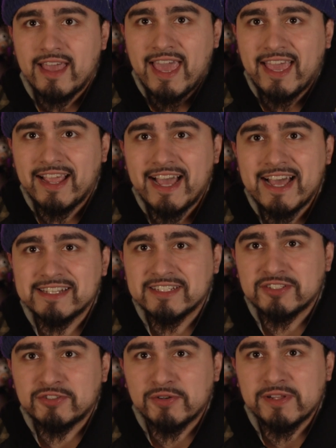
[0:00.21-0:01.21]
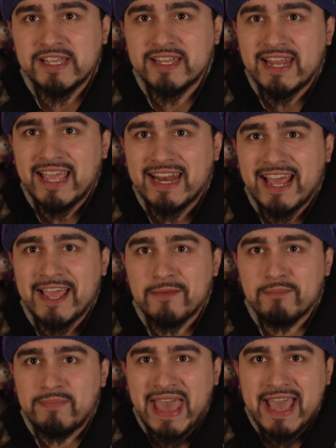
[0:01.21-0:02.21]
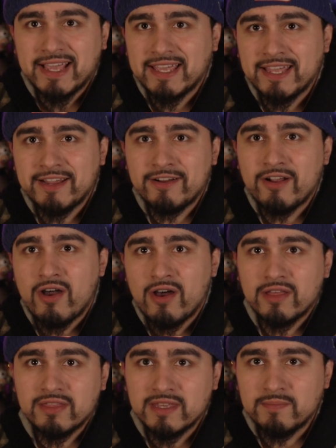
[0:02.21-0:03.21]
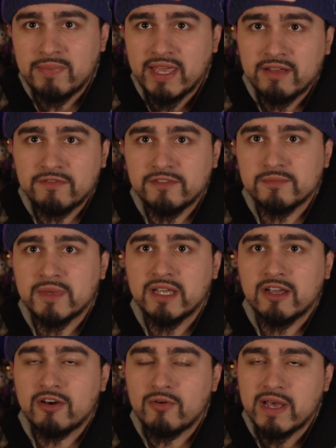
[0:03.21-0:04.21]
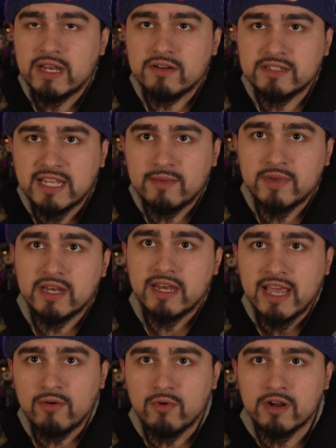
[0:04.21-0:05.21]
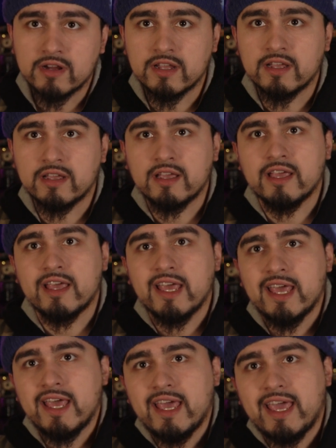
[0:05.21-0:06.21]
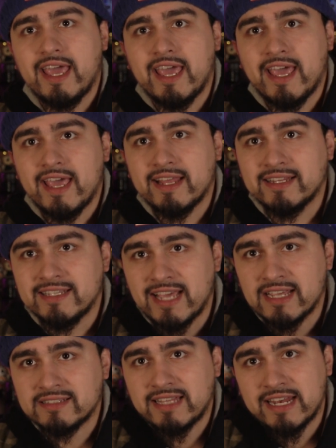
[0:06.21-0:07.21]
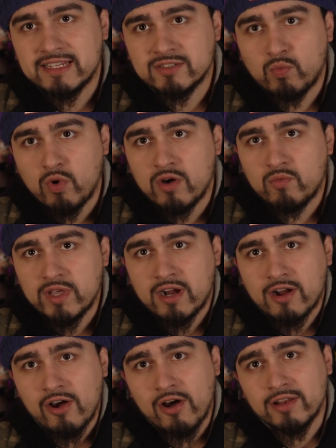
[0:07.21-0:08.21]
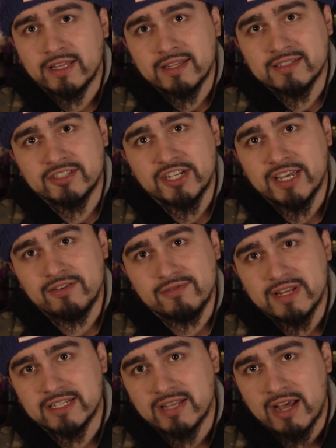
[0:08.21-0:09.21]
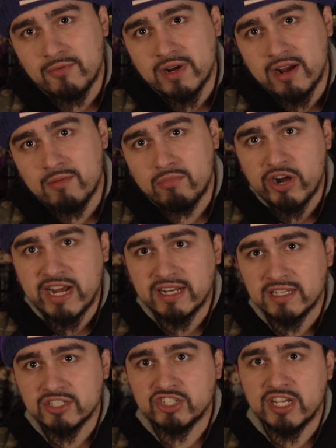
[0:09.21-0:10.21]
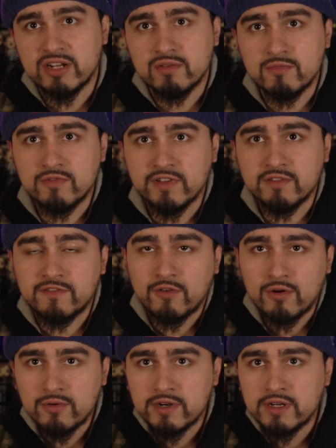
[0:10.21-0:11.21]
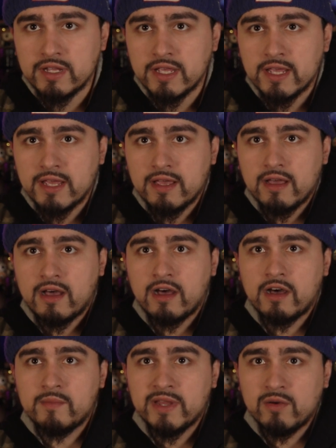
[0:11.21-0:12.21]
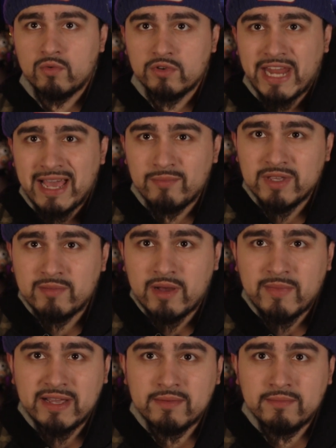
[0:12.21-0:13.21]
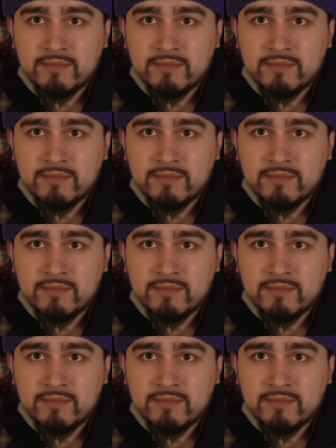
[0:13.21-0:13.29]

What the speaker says: Hey guys, it's Julian, and I am back here on the Pink Flamingo Entertainment Network. And yes, that is what we are calling this channel, and that's how we are branding this channel moving forward. And it will not be by my.